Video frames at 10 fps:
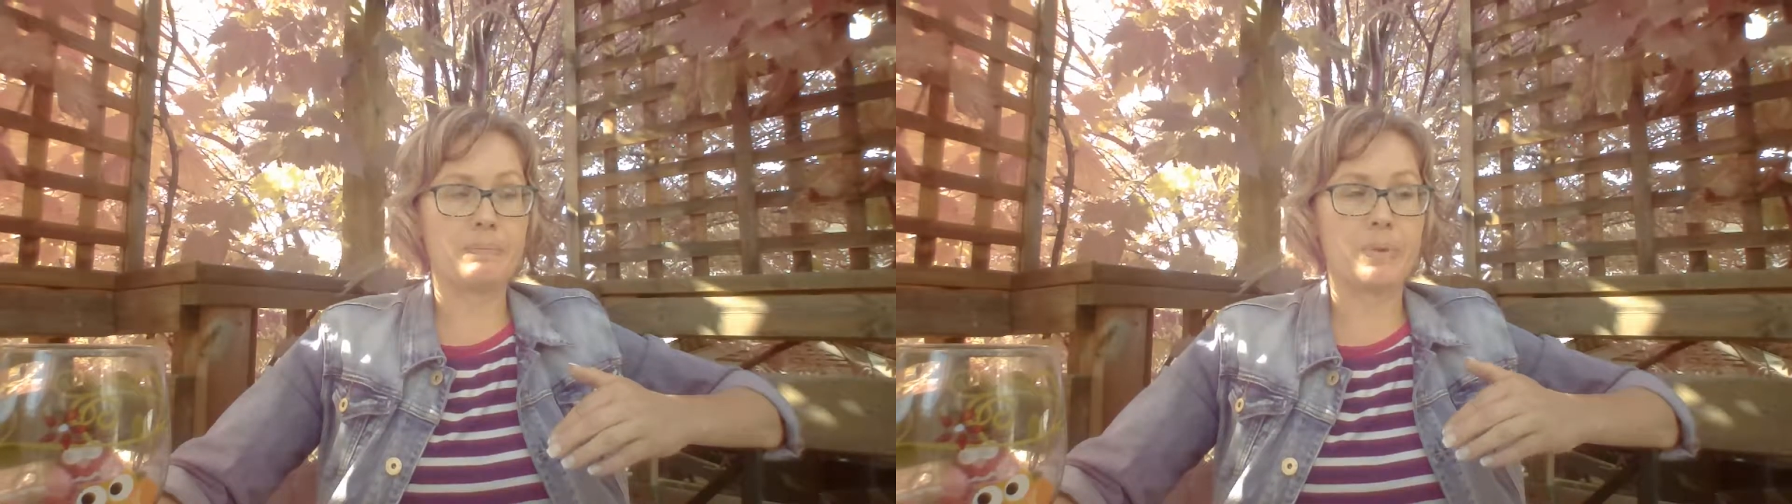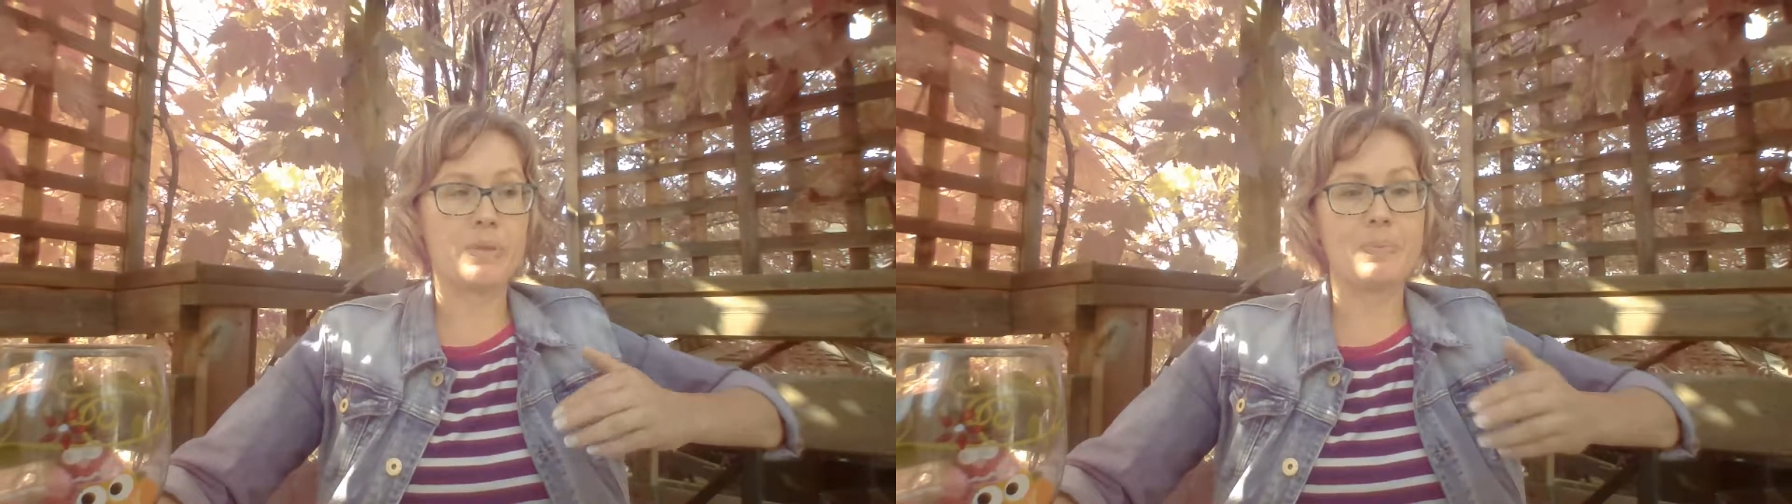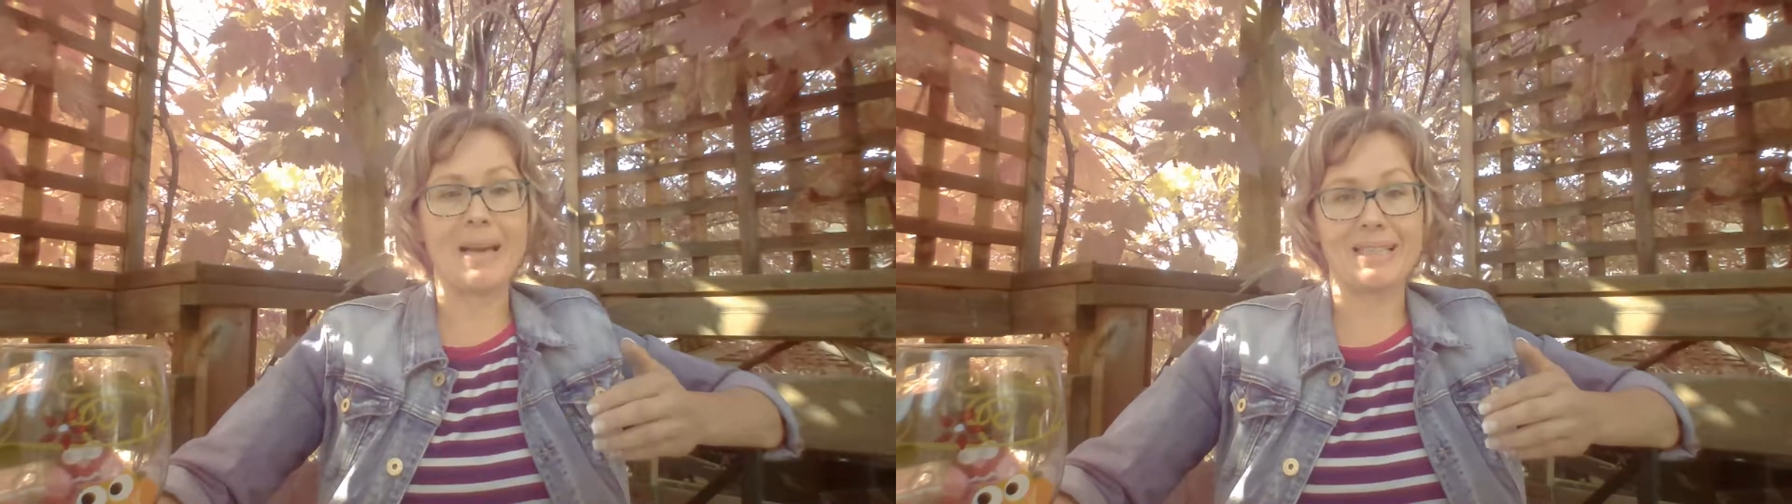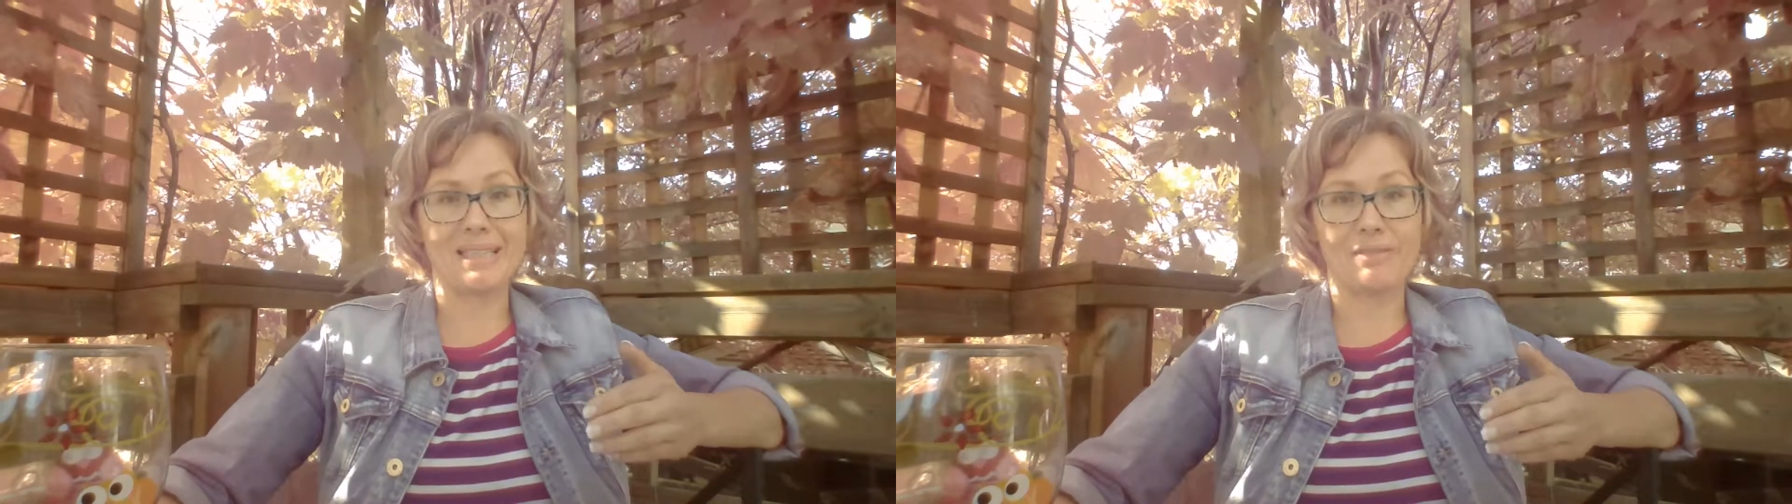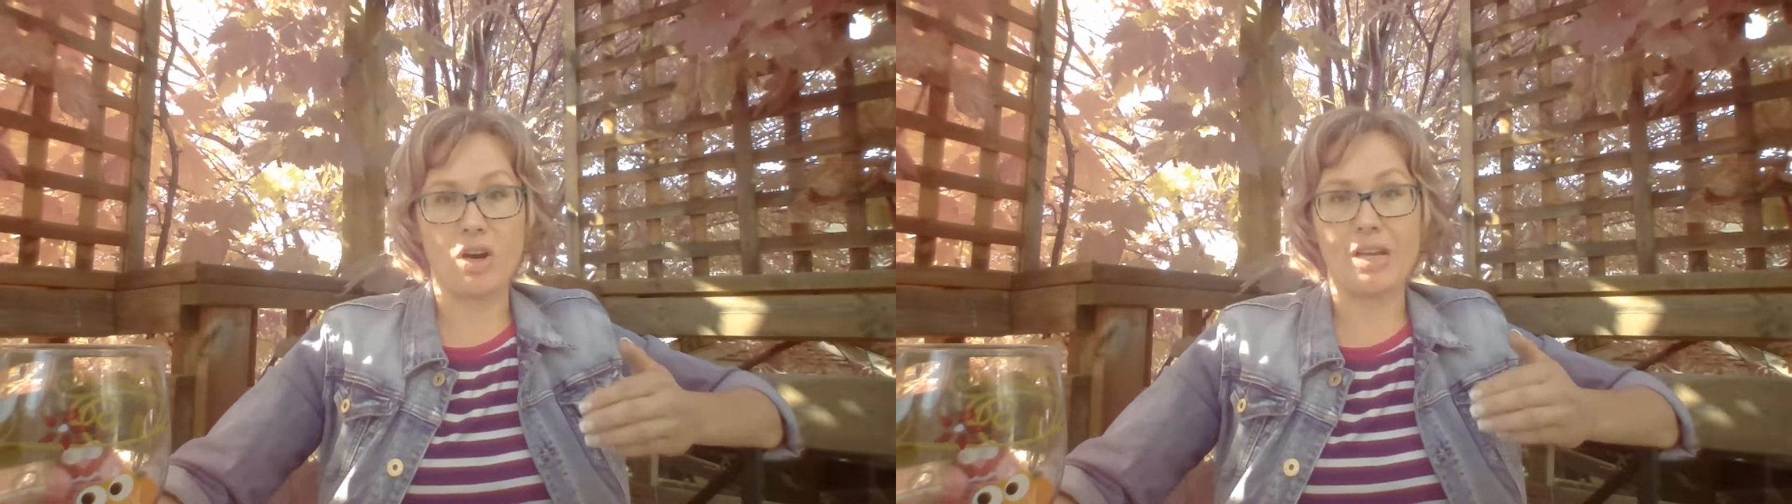
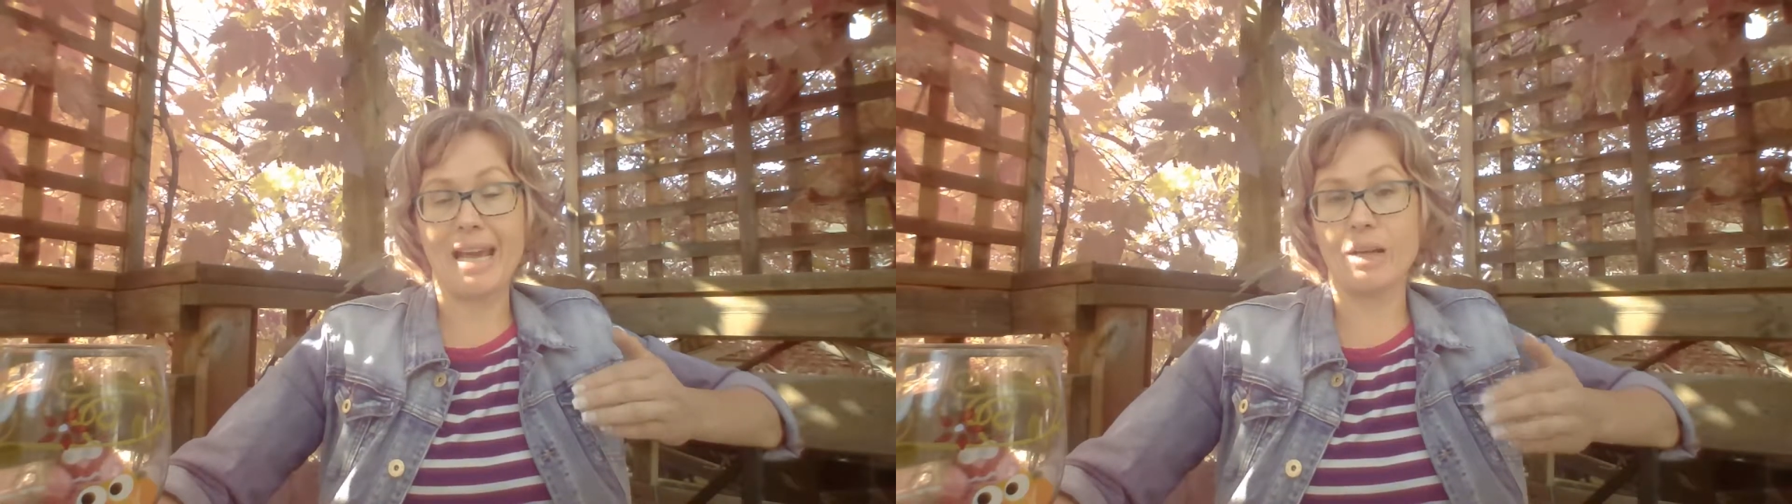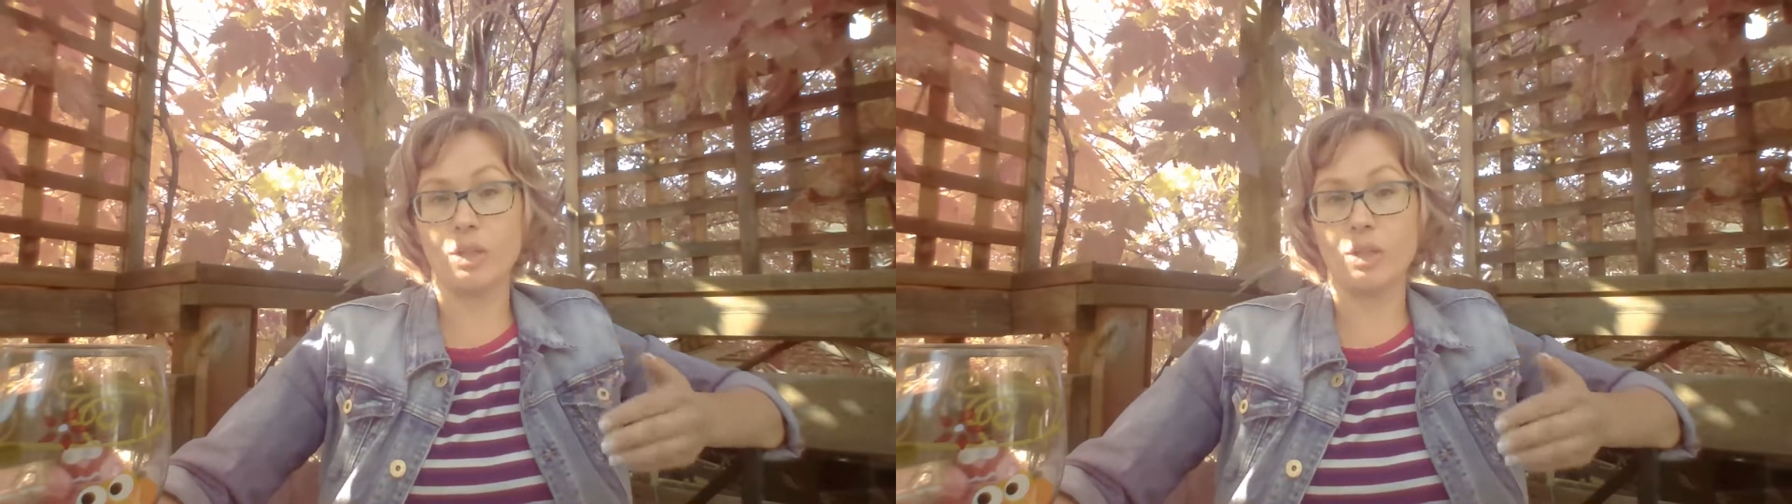perspective on how